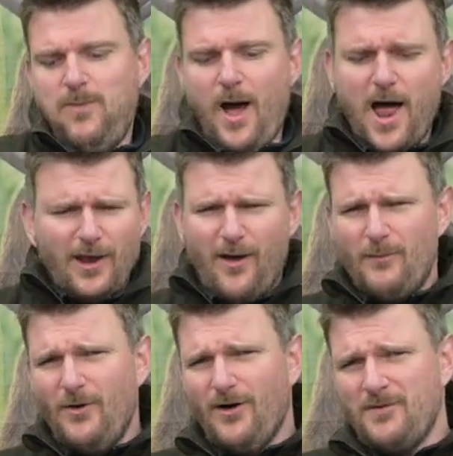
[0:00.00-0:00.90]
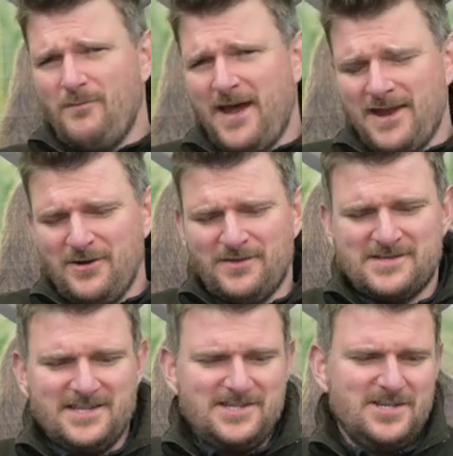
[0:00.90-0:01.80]
a lot more than many
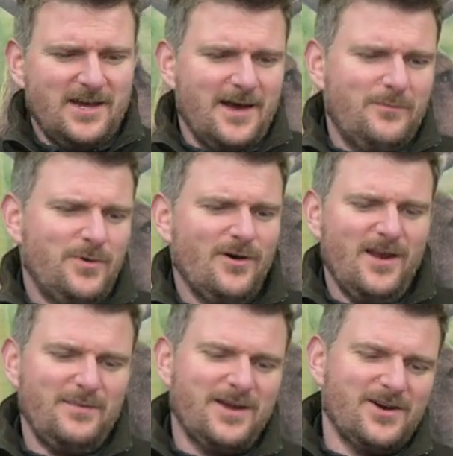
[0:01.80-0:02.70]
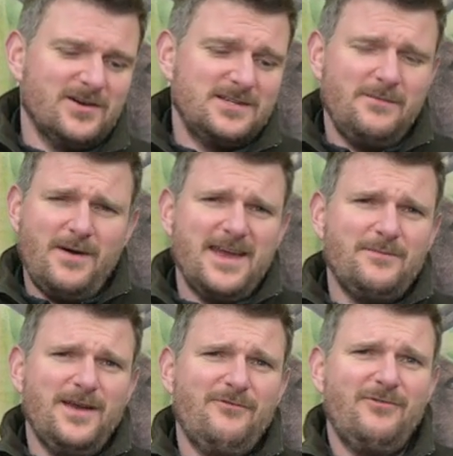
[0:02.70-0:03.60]
others this year, purely because it made
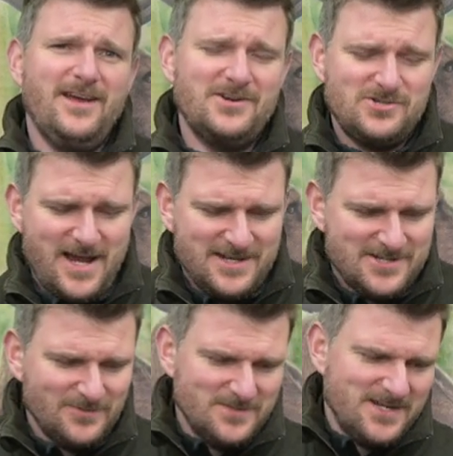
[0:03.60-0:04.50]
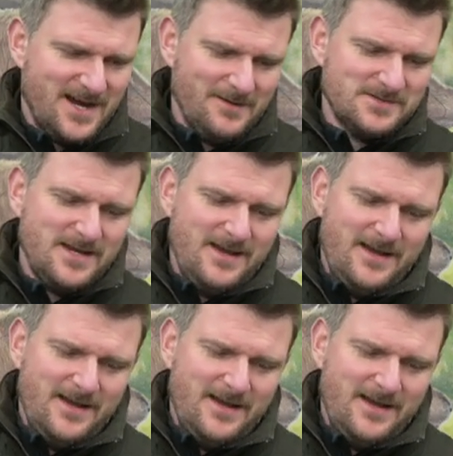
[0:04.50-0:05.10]
me readdress sometimes